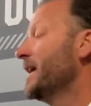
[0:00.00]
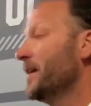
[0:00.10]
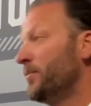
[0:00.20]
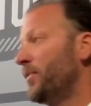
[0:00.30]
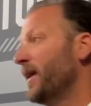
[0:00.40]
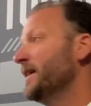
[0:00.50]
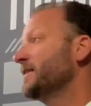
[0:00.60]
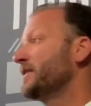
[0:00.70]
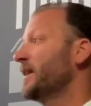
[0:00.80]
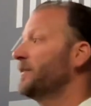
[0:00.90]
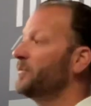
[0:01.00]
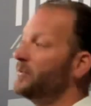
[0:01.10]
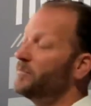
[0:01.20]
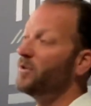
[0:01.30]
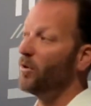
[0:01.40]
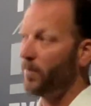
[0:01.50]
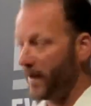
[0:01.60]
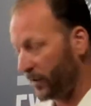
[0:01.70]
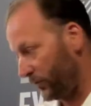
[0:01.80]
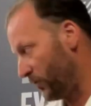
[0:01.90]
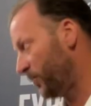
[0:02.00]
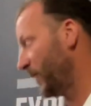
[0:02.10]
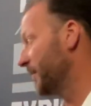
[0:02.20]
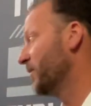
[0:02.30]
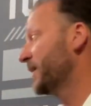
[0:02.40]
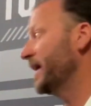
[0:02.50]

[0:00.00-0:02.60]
in place, that we go back through the playbook